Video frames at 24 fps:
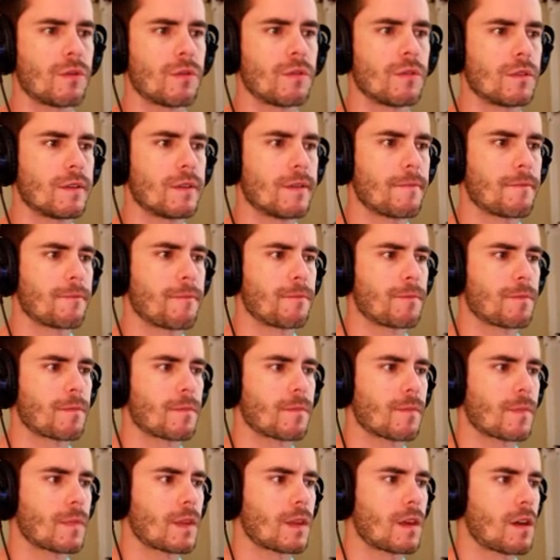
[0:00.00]
do.
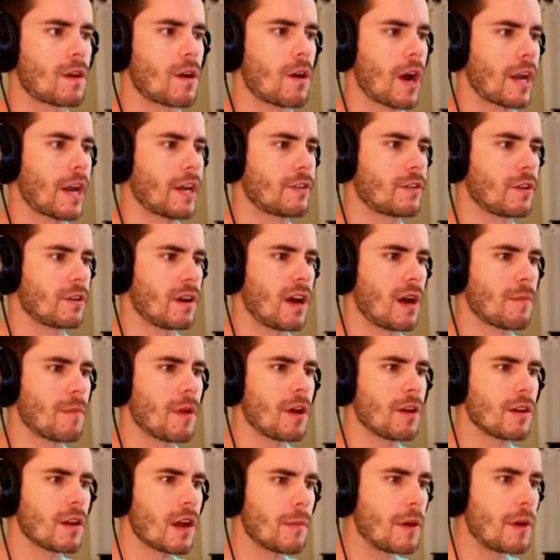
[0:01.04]
Alright, I'm not,